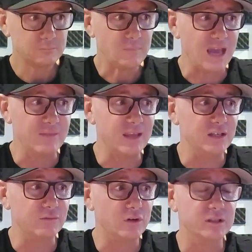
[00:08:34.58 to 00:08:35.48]
And then
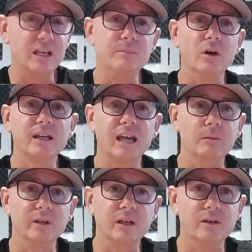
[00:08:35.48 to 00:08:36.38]
you've got a DPI
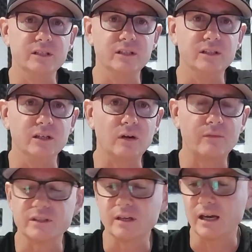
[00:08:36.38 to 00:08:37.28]
cable that goes into your
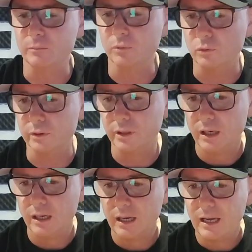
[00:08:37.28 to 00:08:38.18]
graphics card port.
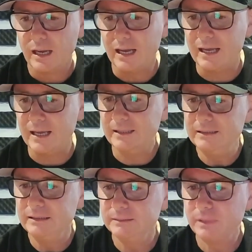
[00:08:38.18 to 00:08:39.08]

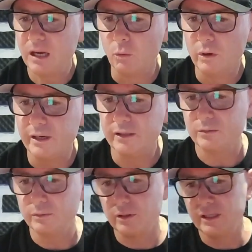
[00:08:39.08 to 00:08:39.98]
What else
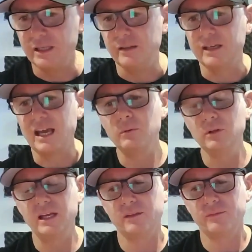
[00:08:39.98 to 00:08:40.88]
we got here? The cable
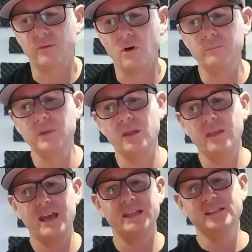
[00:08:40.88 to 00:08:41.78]
length from
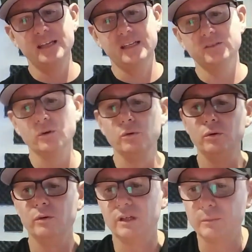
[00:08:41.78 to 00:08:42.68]
the headset
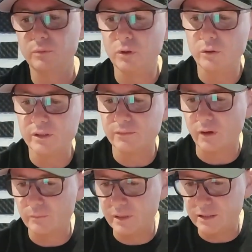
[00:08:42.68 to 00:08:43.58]
to the computer is
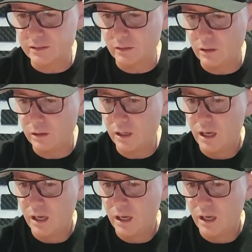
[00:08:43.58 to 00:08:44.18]
5 meters long.